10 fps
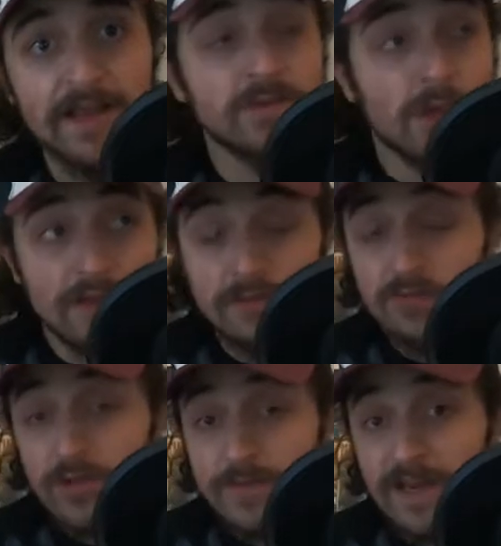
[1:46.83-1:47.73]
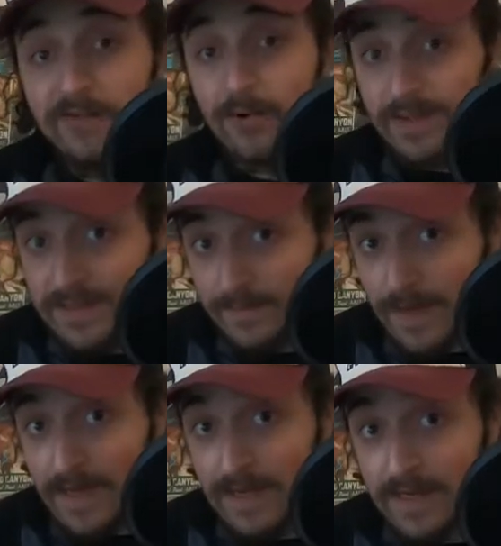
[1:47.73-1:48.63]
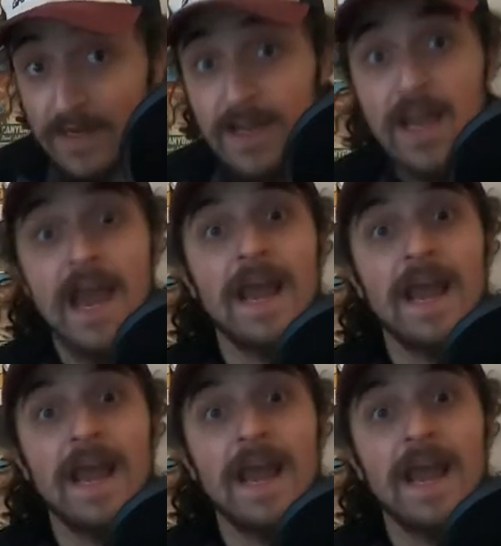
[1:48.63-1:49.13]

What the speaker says: as well as some trips that I've participated in,